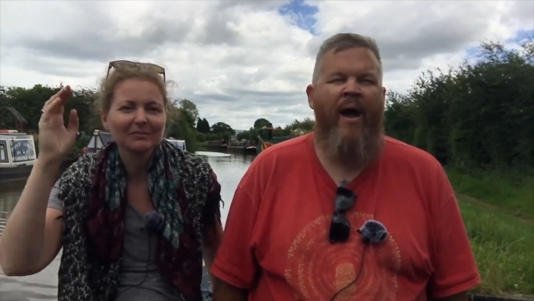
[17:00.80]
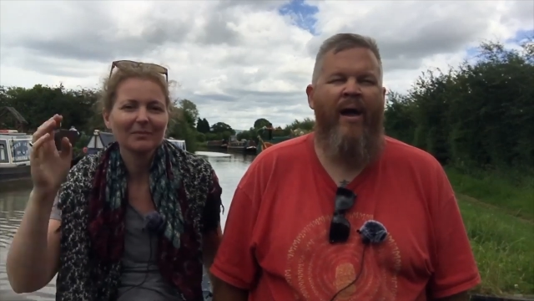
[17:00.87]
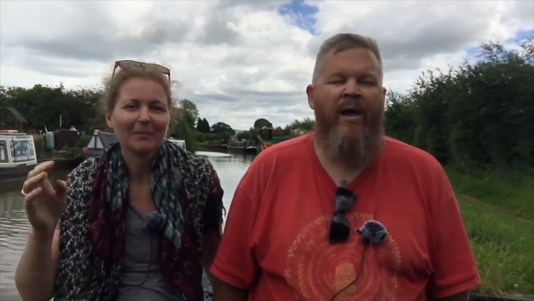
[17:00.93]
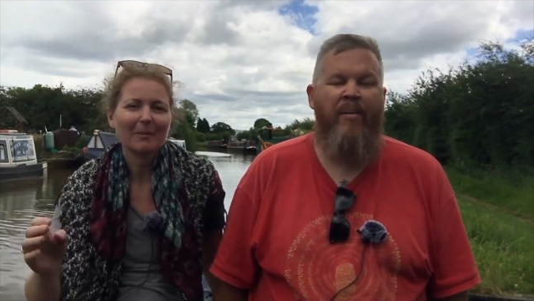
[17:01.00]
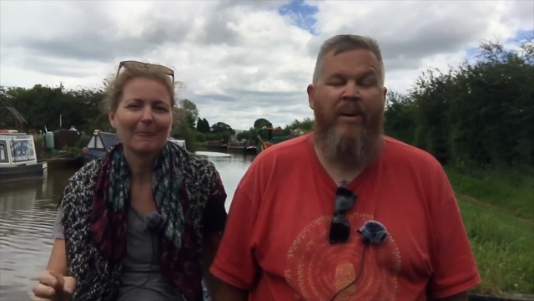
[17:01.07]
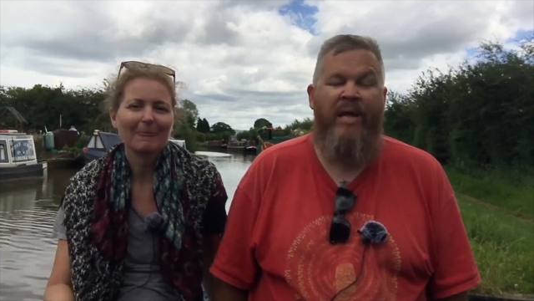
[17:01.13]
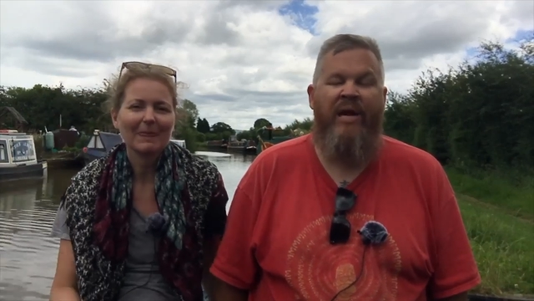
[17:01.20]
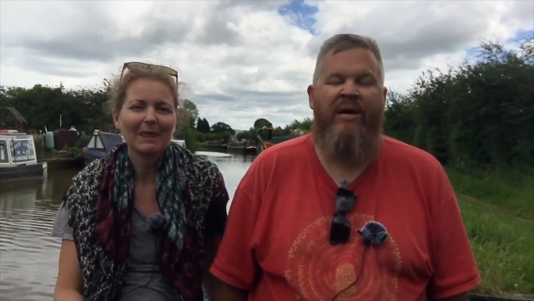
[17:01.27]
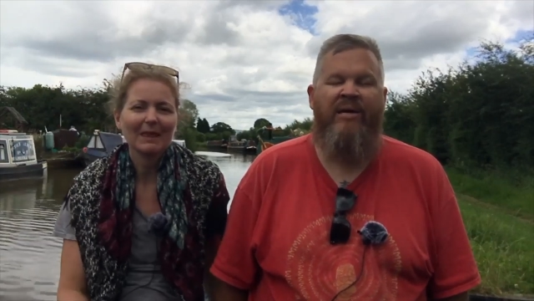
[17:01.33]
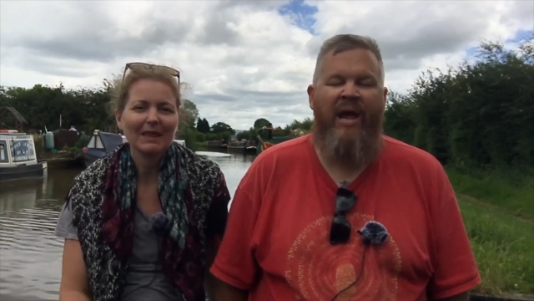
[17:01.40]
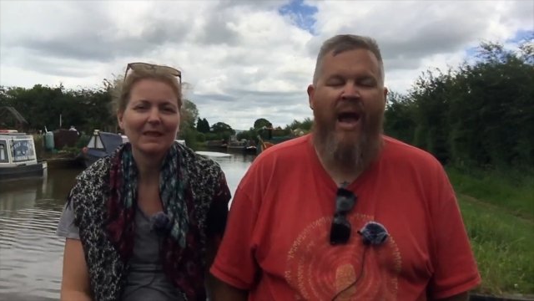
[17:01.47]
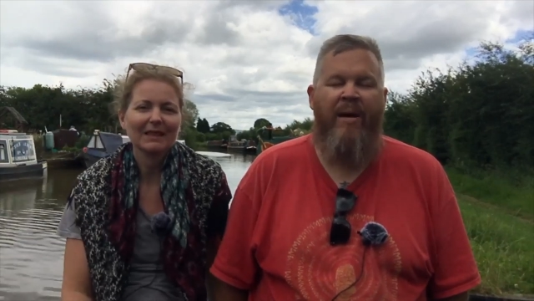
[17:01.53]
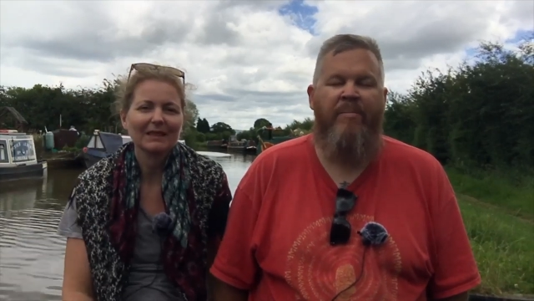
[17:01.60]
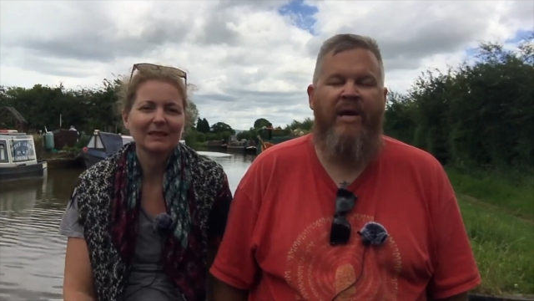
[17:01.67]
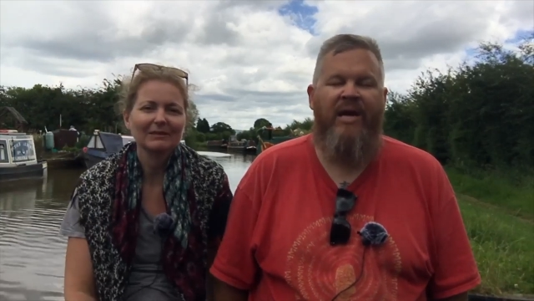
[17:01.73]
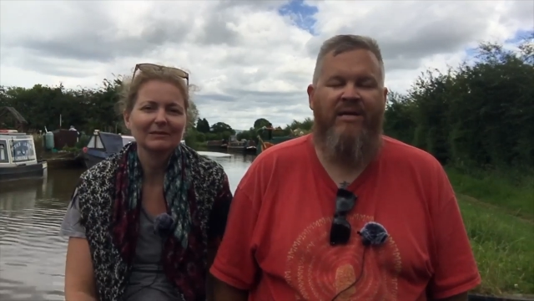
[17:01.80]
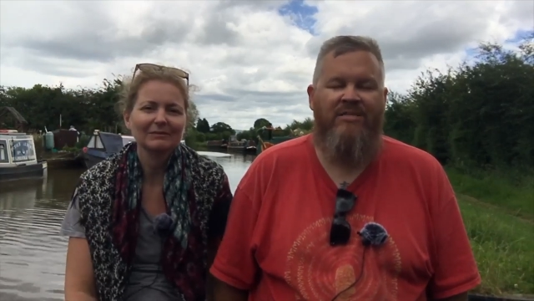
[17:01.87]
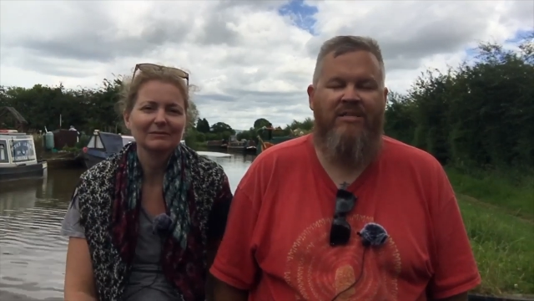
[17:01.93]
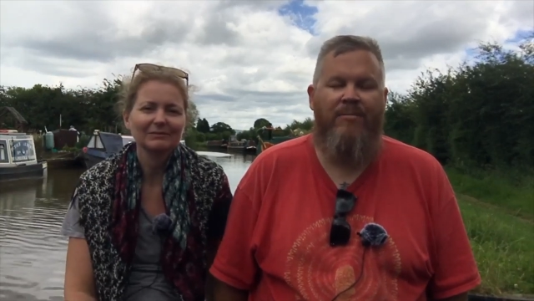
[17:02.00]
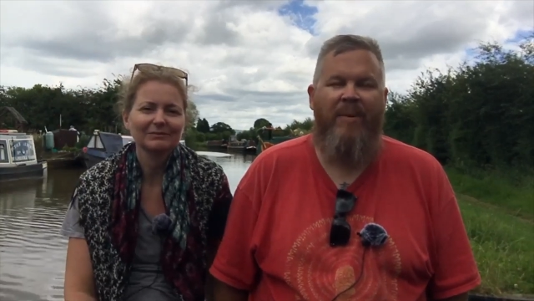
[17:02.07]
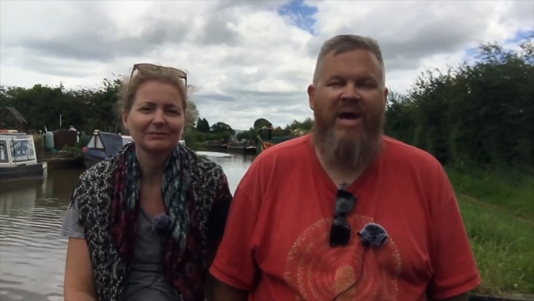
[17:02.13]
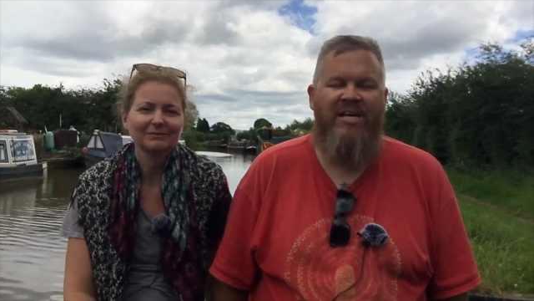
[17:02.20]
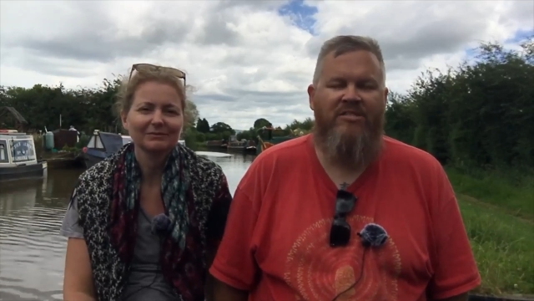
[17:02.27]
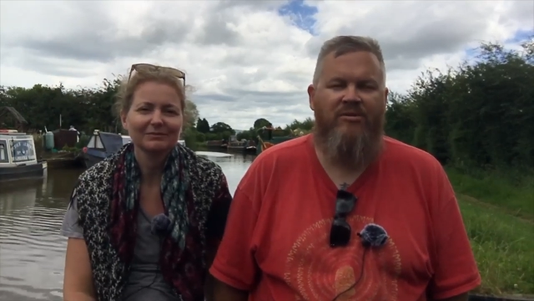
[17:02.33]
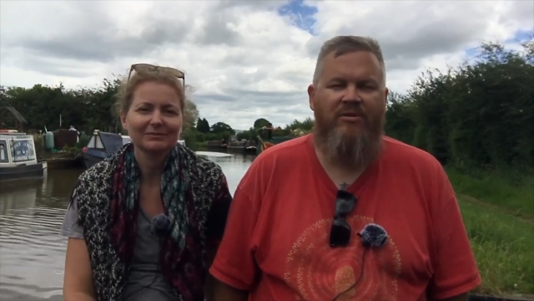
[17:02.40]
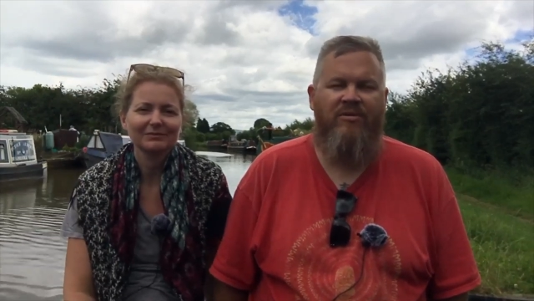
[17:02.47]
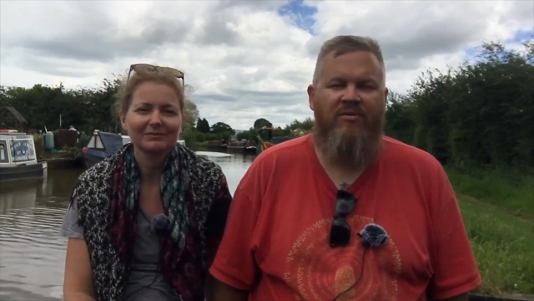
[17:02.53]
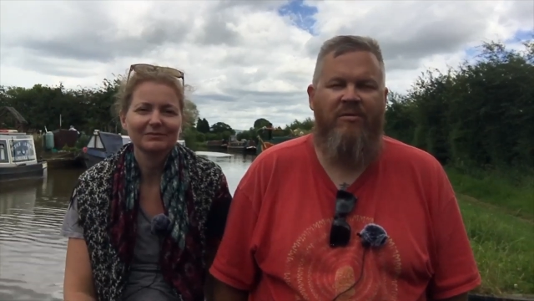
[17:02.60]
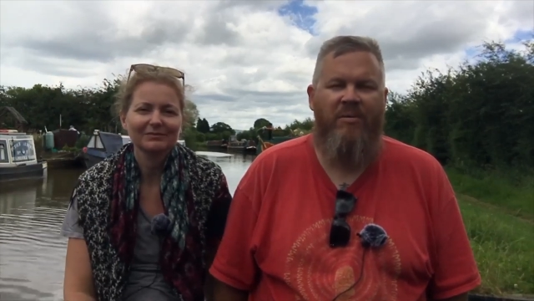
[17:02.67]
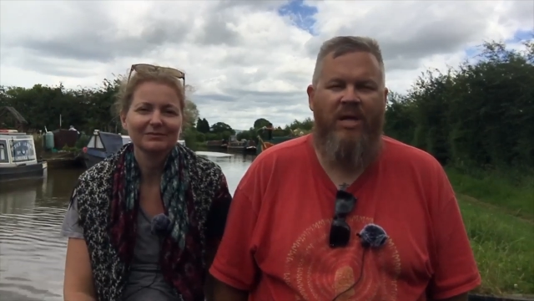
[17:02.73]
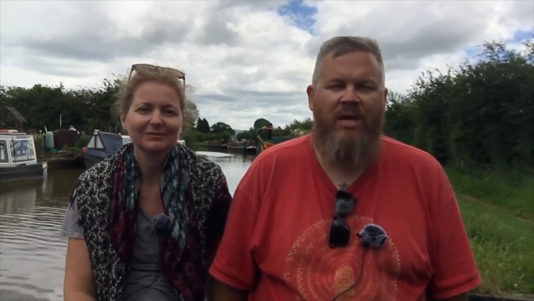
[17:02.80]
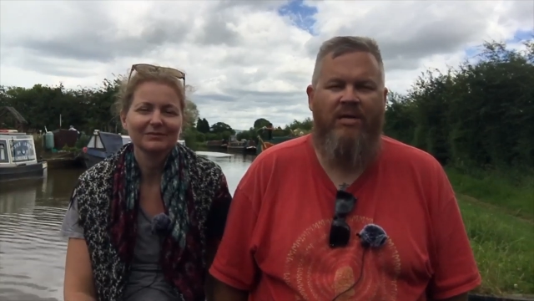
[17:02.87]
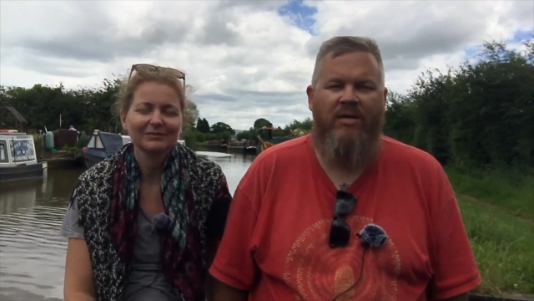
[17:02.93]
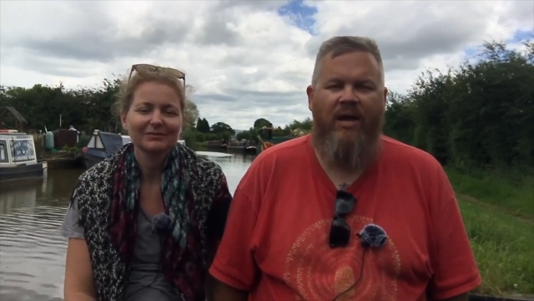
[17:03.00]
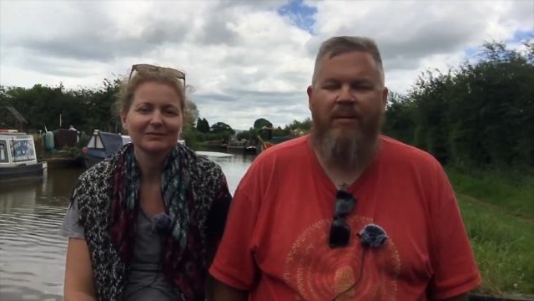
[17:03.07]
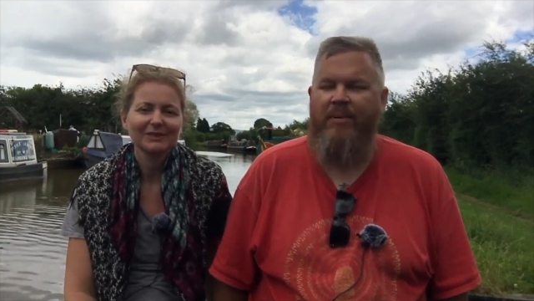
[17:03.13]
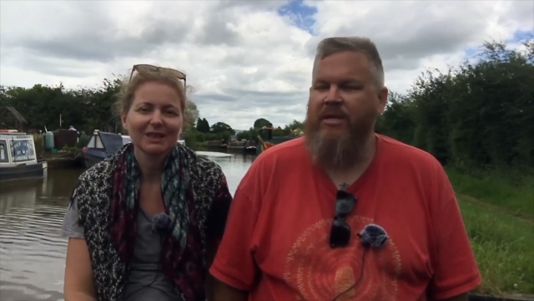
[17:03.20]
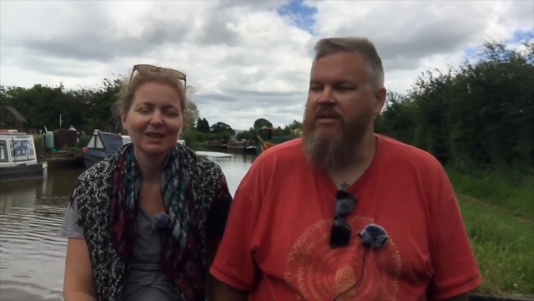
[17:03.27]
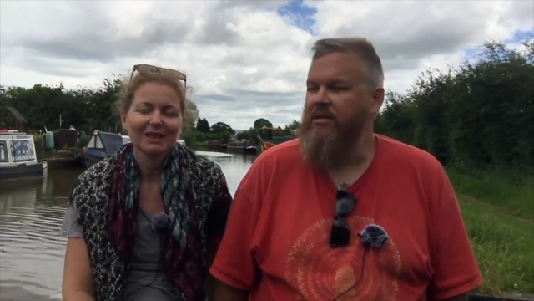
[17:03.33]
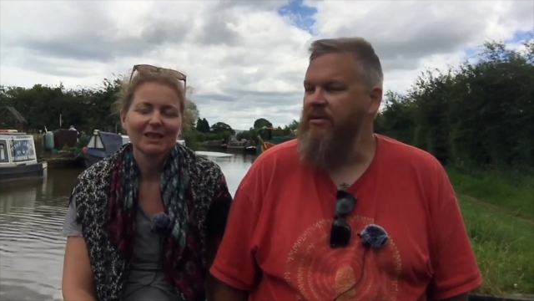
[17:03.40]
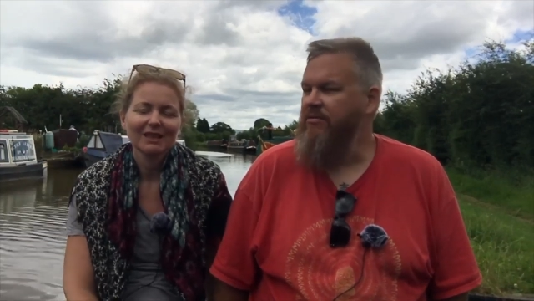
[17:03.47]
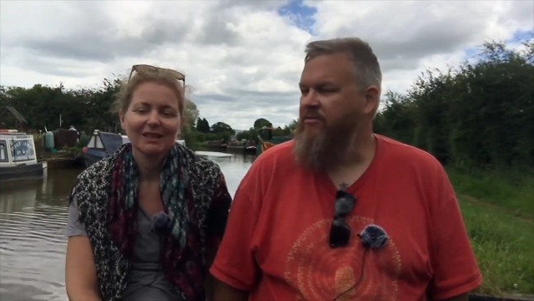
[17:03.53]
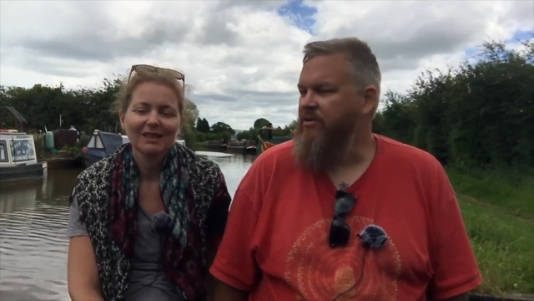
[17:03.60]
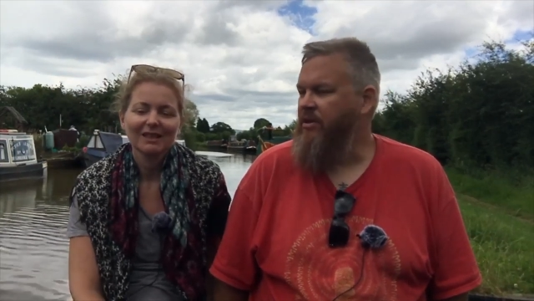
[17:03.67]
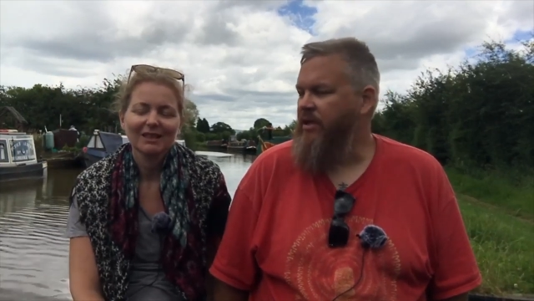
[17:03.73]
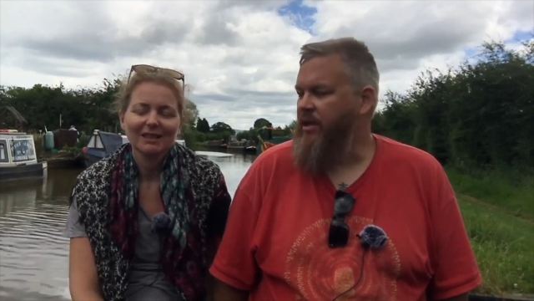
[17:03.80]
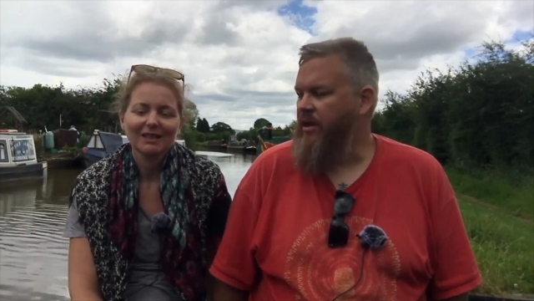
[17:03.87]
Speaker 1: Comedic timing. It's the mastery of comedic timing that you've really